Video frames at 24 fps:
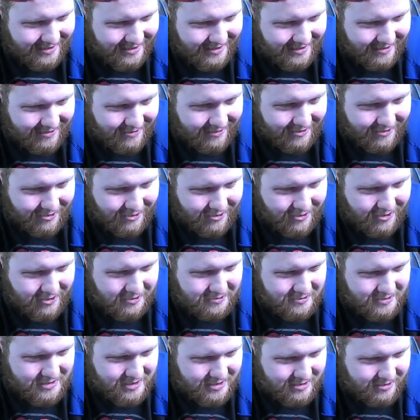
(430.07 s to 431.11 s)
Oh, look,
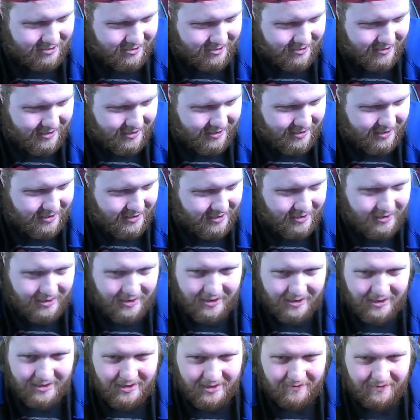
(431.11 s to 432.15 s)
Lewis is okay.
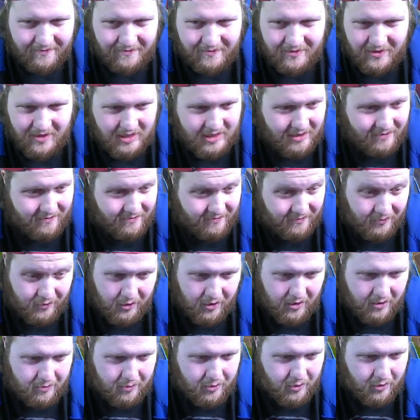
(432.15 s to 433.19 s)
He's having, he's having fun in
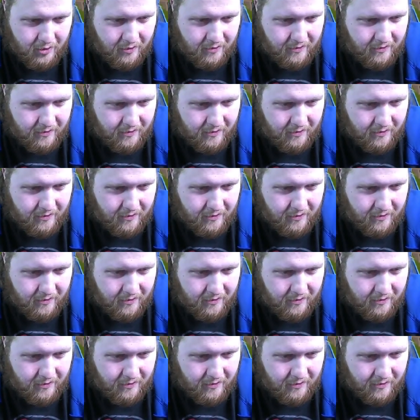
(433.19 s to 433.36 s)
the pool.